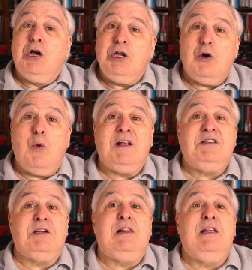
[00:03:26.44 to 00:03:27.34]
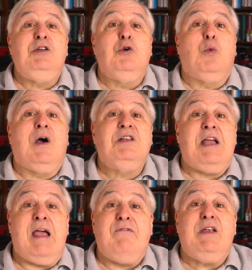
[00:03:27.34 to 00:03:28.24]
You'll want to clean your watch
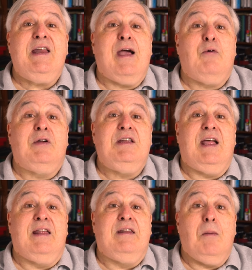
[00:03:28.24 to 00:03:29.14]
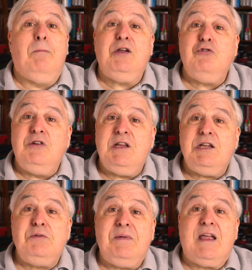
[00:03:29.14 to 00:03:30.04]
every now and then, but you'll
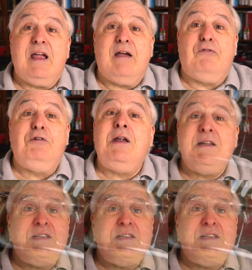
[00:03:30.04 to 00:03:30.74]
need to be careful not